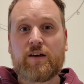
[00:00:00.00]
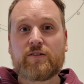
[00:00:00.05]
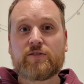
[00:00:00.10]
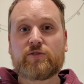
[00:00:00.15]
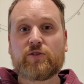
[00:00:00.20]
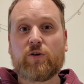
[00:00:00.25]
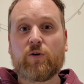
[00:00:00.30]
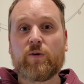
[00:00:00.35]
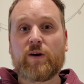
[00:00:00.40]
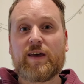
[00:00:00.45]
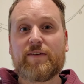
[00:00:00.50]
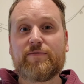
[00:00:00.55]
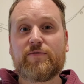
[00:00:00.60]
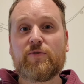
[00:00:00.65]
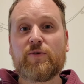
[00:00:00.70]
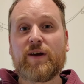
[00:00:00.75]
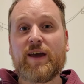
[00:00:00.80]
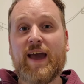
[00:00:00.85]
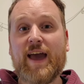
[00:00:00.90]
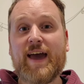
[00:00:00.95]
So if
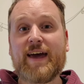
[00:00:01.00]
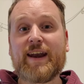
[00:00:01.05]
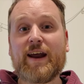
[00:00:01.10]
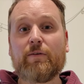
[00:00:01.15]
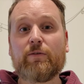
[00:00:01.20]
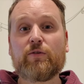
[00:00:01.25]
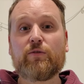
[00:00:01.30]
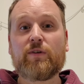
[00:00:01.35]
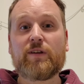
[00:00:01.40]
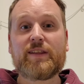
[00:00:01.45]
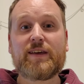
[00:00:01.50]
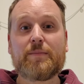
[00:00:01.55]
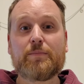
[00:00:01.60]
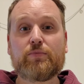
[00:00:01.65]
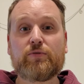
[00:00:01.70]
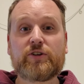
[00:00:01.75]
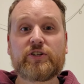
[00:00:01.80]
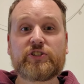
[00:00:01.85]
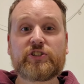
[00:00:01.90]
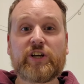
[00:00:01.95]
you can, I would really
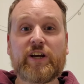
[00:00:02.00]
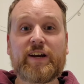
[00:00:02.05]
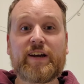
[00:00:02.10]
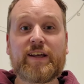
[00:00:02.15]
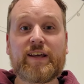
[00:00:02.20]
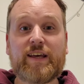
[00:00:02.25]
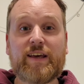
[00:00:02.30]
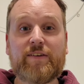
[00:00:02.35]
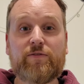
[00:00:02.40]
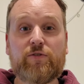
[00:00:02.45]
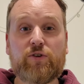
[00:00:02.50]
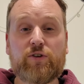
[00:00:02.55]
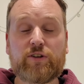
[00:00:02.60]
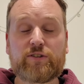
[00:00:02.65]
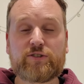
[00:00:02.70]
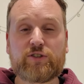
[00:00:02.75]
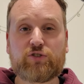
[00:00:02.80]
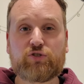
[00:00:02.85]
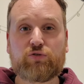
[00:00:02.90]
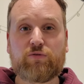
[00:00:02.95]
appreciate it if you could
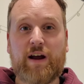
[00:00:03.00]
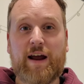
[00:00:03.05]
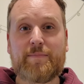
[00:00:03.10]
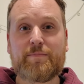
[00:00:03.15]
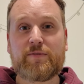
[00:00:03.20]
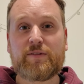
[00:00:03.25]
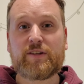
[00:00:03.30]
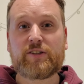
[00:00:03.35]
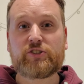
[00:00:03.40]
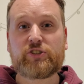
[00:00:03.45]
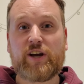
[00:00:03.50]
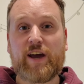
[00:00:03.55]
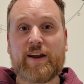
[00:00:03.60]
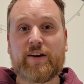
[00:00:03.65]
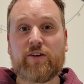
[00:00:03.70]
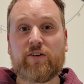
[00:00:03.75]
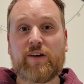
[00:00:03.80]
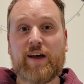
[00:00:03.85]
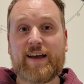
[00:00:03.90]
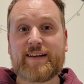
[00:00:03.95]
subscribe to the
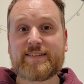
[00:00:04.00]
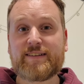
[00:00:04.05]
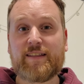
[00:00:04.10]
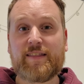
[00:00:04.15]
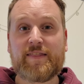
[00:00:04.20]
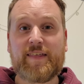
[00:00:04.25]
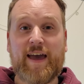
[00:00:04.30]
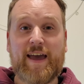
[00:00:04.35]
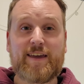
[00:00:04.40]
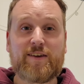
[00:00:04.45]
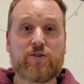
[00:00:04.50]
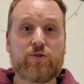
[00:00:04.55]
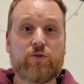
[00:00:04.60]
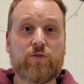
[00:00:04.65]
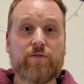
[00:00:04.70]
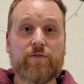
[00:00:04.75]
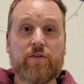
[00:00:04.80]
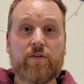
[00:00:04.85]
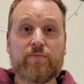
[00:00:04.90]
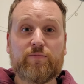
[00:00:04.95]
channel as a thank you
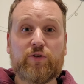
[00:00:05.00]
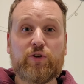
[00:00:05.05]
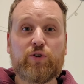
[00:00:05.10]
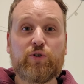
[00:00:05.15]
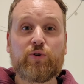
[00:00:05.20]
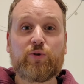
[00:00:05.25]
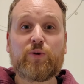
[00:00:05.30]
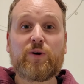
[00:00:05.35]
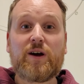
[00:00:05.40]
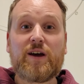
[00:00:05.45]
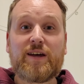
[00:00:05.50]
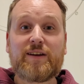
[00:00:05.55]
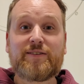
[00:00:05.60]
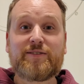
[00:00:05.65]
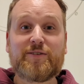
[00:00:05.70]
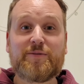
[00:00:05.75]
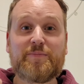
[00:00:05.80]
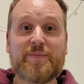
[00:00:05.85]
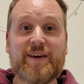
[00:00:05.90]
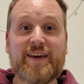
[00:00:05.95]
from you
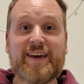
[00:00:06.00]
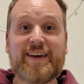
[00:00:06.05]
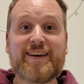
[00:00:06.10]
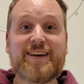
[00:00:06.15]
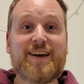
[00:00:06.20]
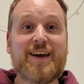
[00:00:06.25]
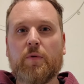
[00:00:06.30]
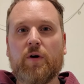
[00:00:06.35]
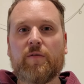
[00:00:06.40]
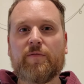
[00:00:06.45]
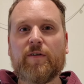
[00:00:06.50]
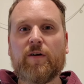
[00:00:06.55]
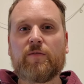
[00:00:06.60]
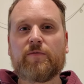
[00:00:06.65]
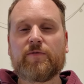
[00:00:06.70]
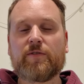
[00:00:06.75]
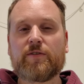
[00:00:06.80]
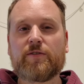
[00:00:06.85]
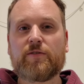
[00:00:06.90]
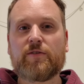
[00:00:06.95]
to me. But without
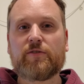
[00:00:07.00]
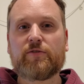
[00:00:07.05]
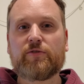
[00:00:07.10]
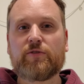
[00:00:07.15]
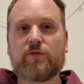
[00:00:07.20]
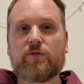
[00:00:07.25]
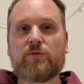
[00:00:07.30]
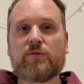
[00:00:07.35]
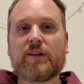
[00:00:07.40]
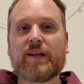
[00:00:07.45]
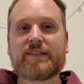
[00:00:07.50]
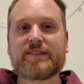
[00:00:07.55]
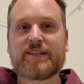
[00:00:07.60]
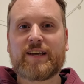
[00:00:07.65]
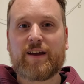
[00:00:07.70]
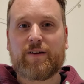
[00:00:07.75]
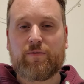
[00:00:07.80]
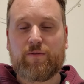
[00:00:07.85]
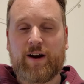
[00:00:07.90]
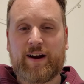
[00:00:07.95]
further ado, let's
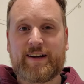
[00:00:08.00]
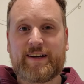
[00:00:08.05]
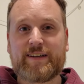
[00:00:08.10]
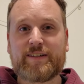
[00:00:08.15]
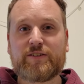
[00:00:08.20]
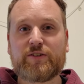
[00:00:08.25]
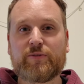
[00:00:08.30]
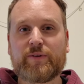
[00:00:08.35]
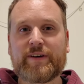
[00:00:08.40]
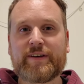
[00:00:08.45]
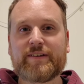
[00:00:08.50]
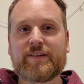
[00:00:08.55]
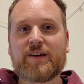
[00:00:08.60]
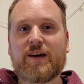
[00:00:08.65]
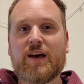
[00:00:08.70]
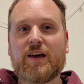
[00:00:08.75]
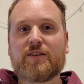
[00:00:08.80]
get right into it.